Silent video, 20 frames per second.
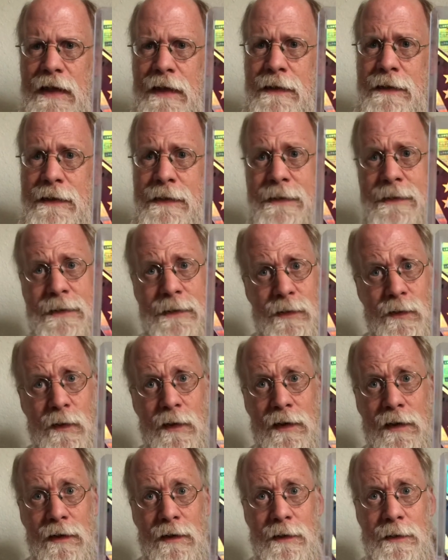less than
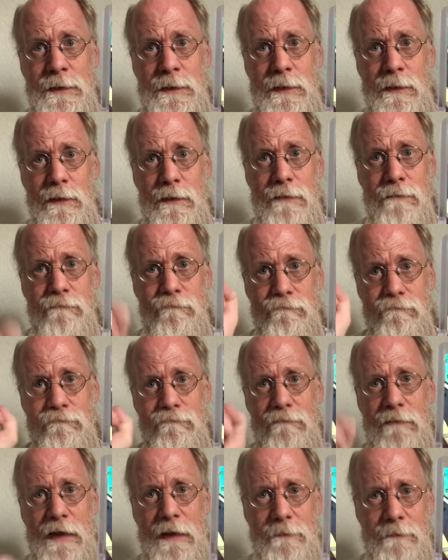$20 total.
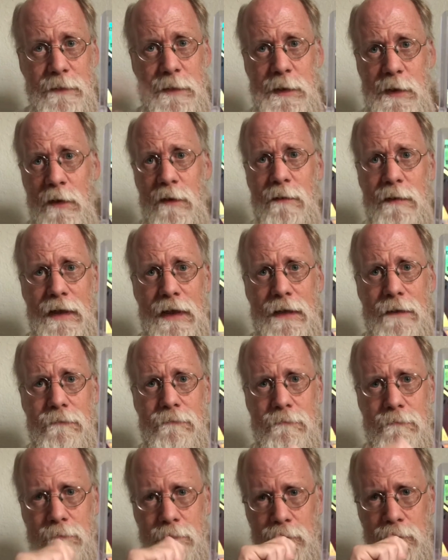I'm sure of that.
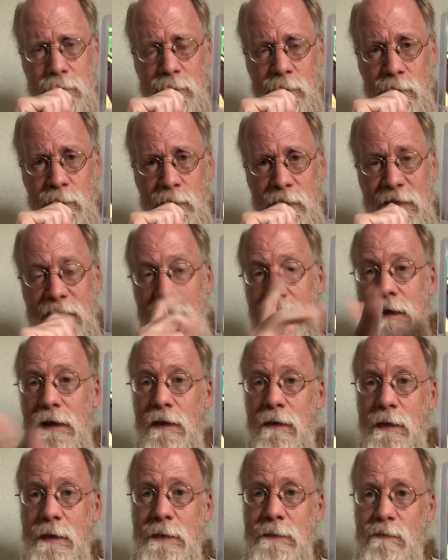I can
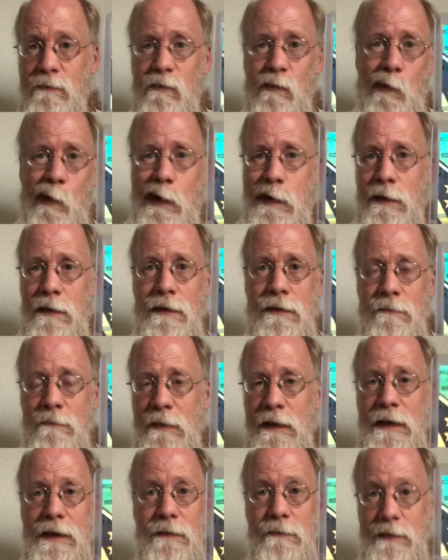always write it in
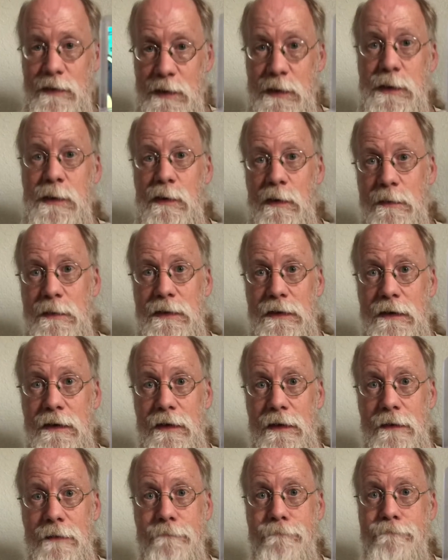my description
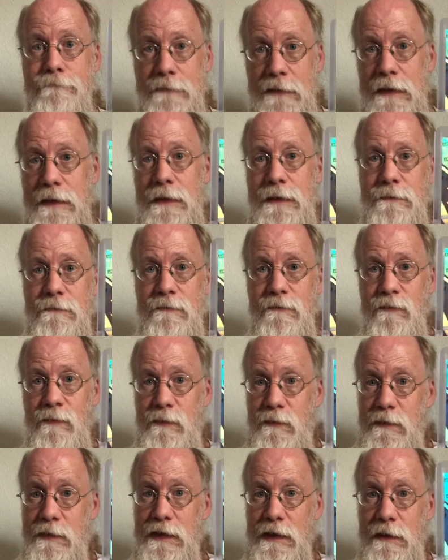later.
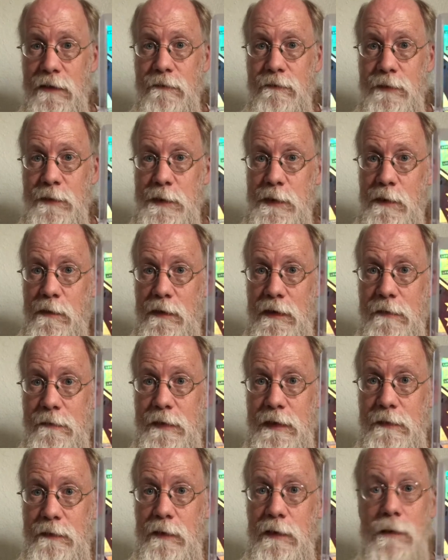tell you for sure what I
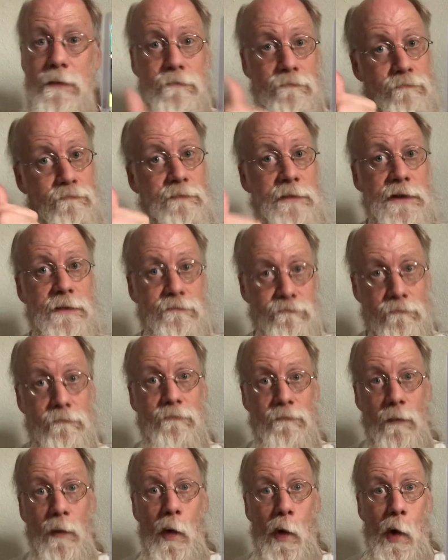paid for but
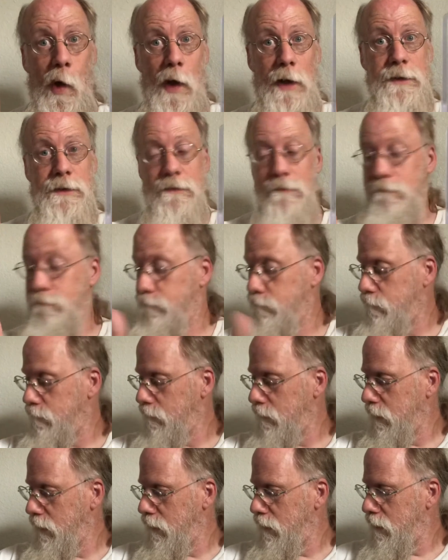awesome.
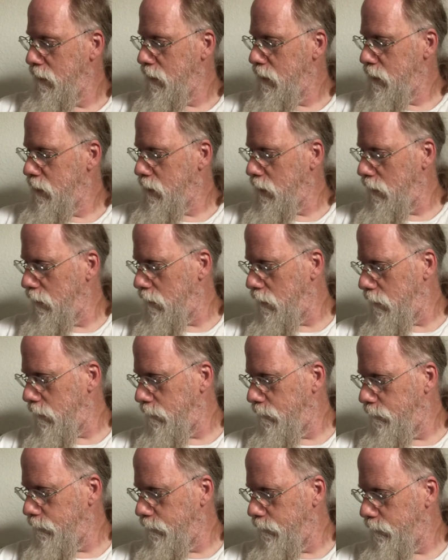So,
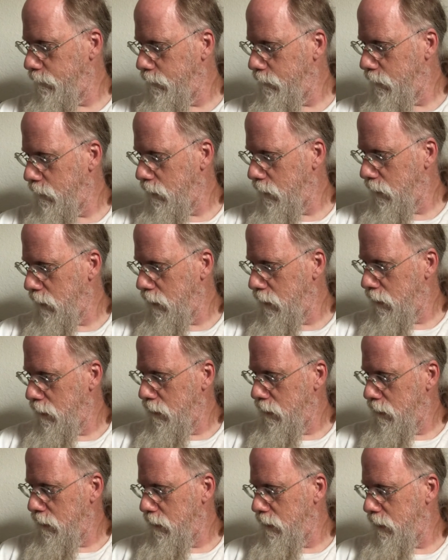
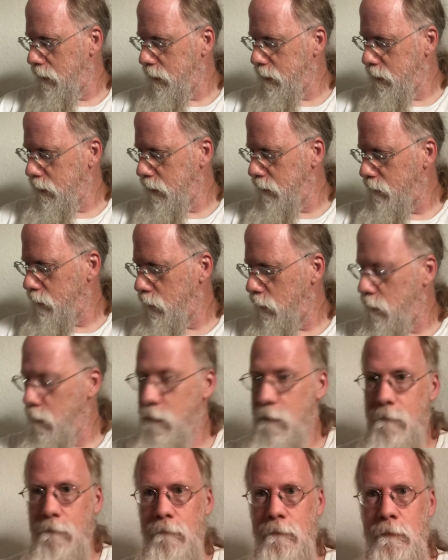that's it for
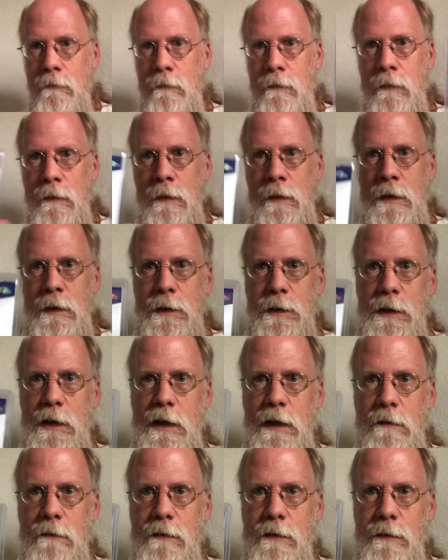
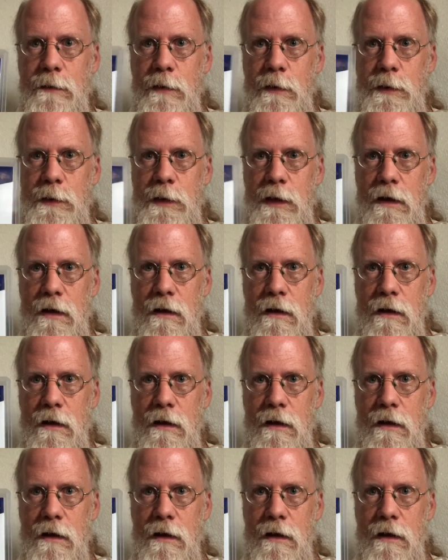James Proche.